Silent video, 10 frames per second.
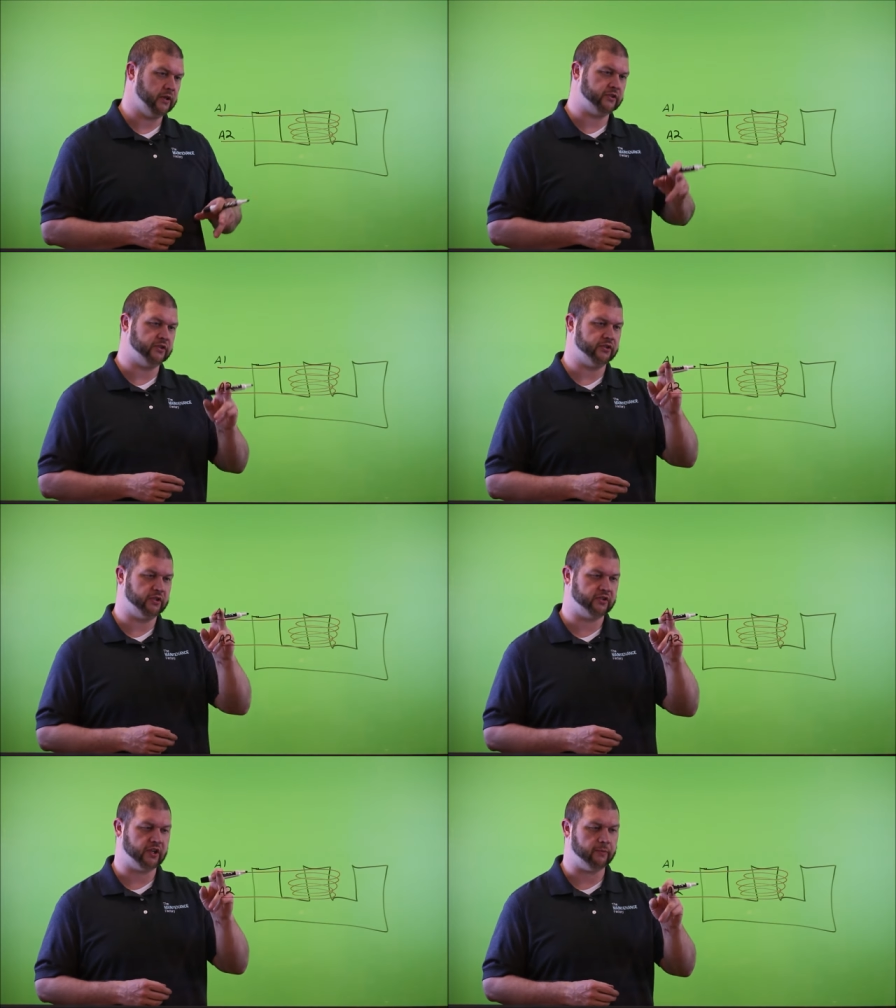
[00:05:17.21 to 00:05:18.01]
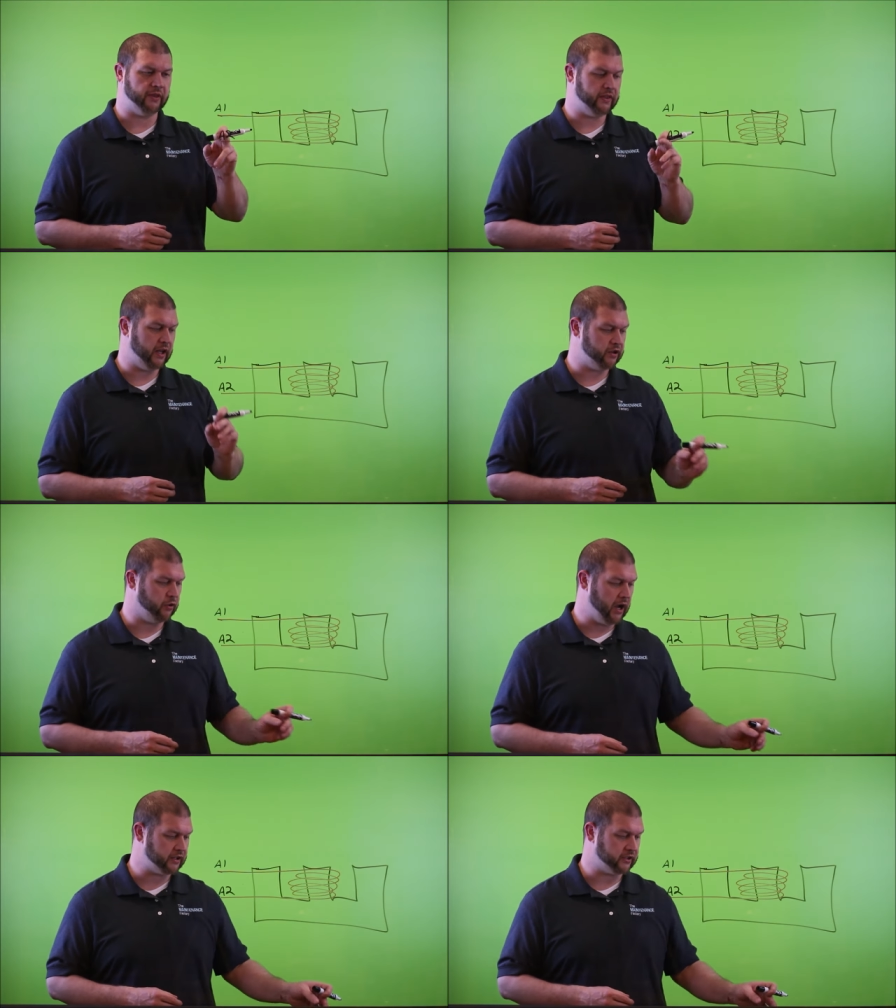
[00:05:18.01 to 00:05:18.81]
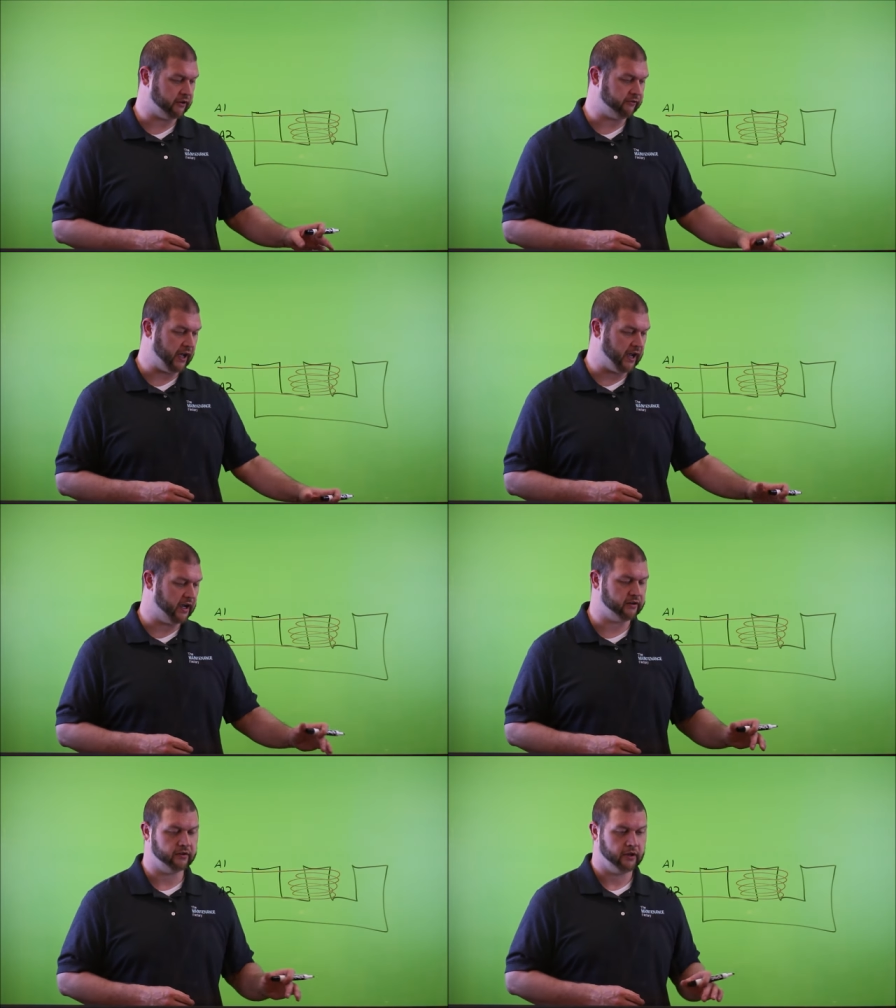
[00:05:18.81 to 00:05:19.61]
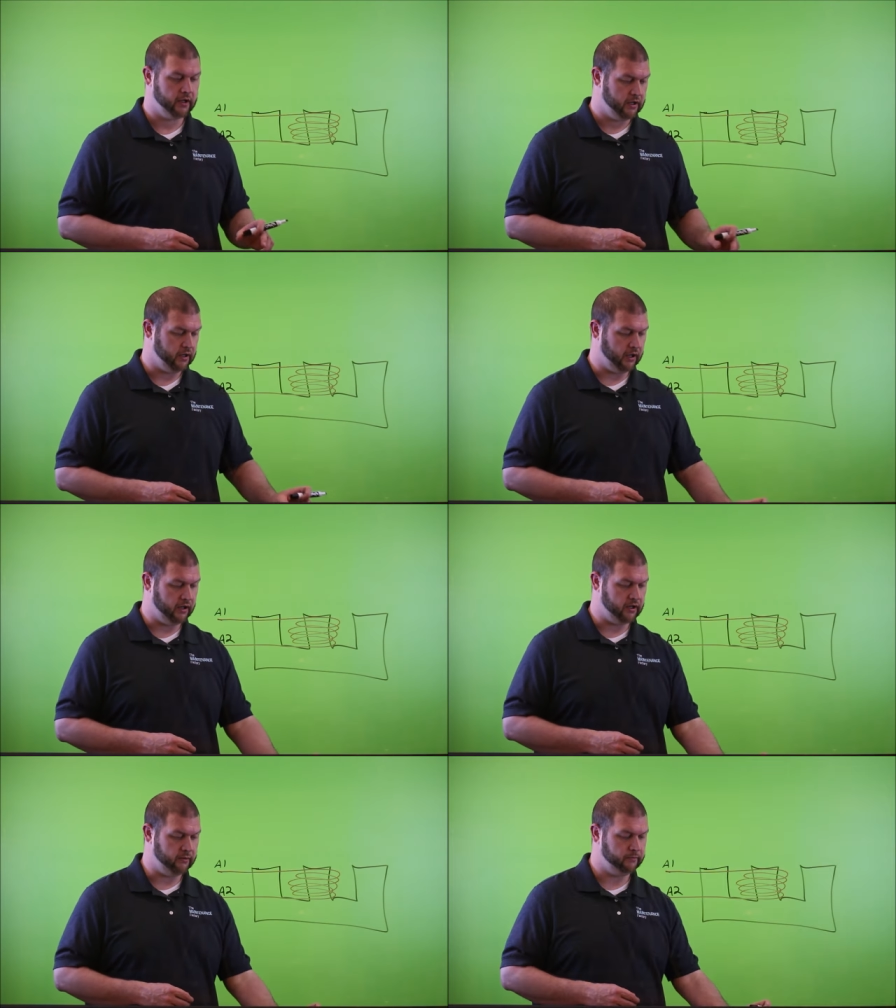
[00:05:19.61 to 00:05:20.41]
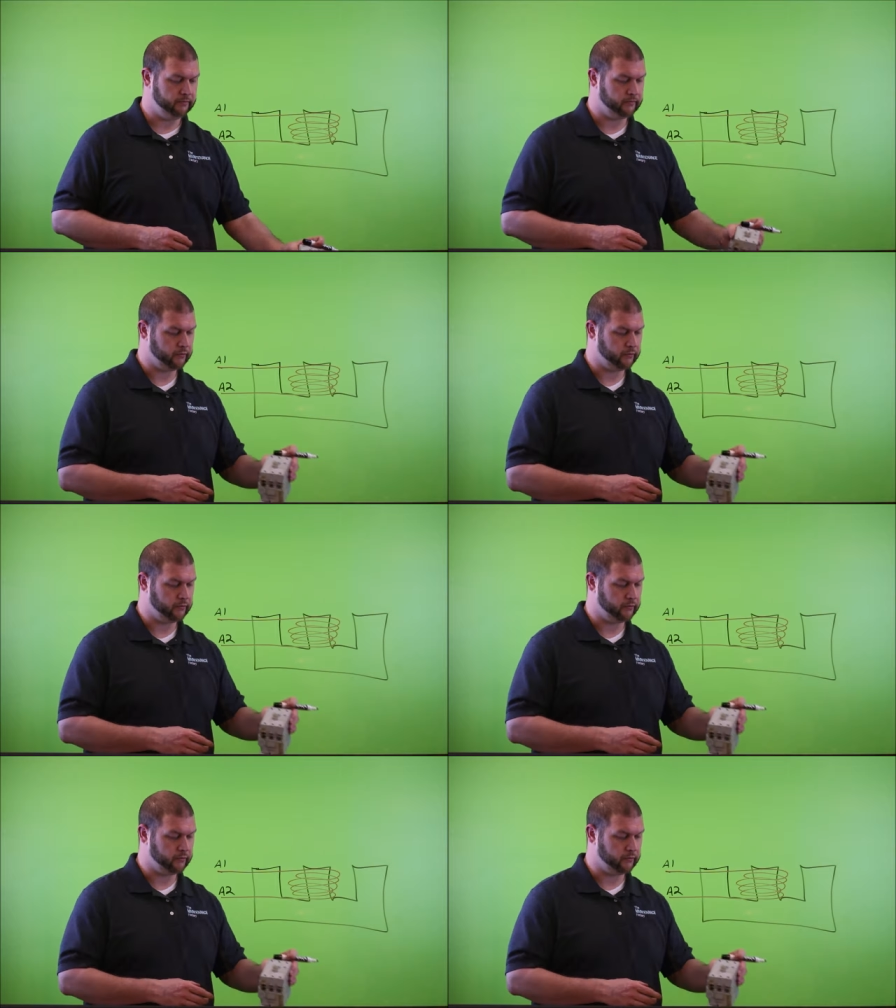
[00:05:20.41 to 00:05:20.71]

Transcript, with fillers: This is just something that you'll actually find um,